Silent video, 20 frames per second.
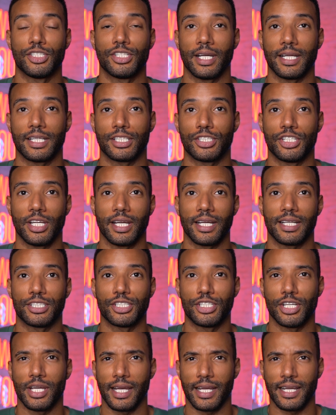Check, check,
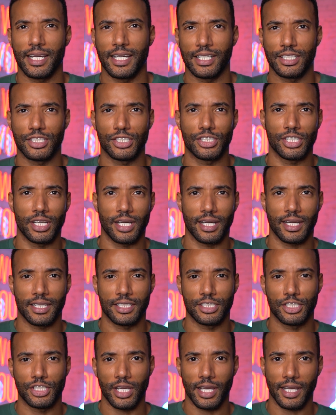check,
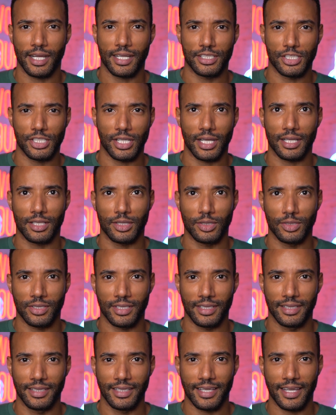check, check, check.
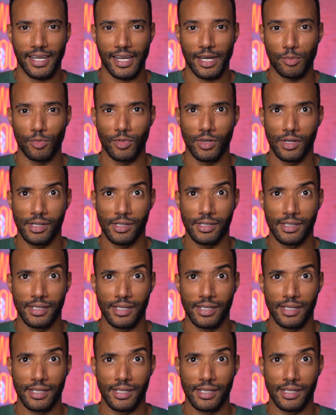Look in the camera.